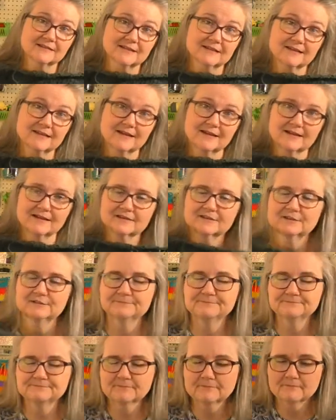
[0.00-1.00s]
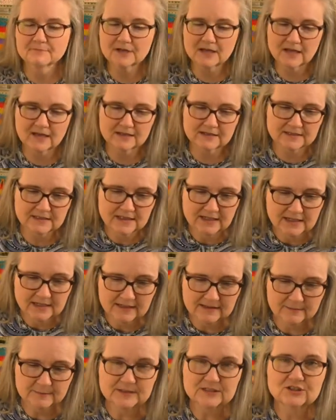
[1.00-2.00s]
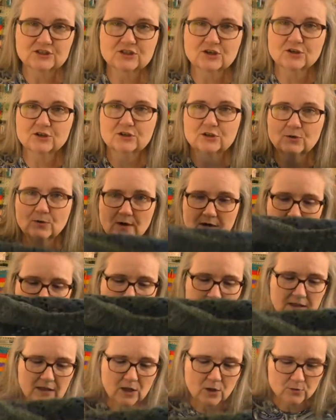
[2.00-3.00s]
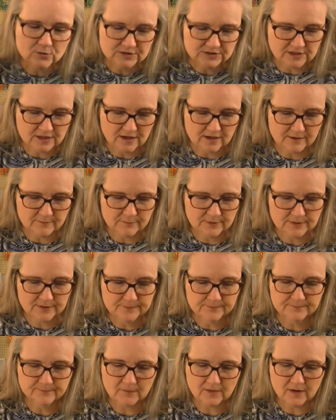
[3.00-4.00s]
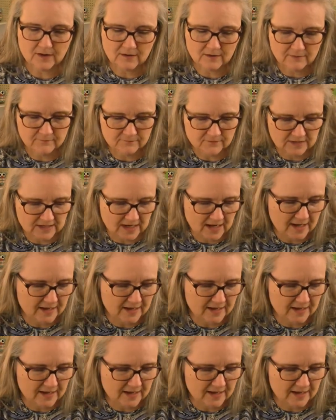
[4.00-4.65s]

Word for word: it yet. But let me show you a close-up of the